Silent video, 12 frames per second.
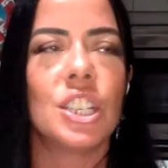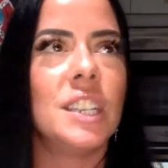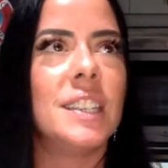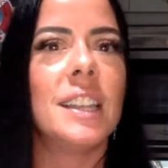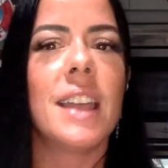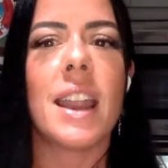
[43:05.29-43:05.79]

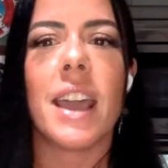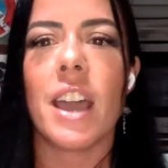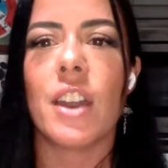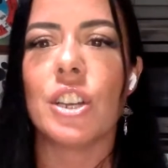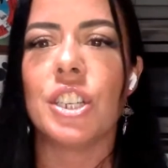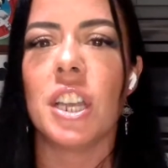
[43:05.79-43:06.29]
She's in that
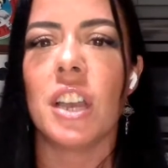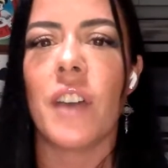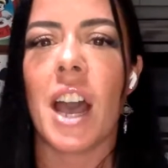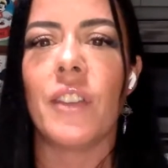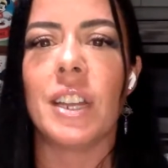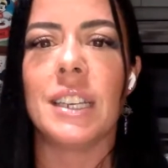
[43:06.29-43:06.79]
energy
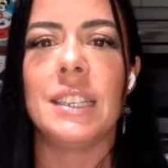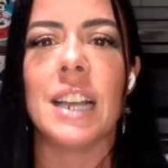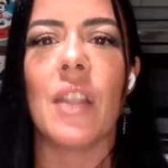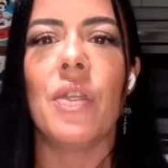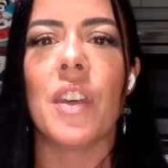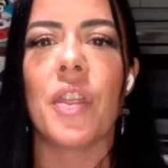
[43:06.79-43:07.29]
of having
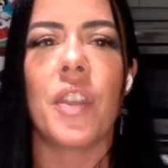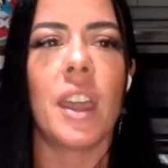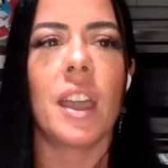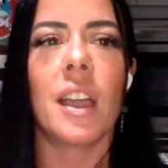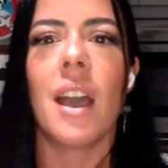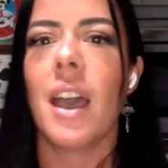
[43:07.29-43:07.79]
done the
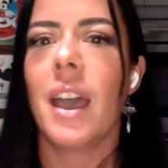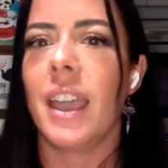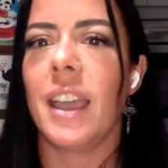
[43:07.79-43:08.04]
thing,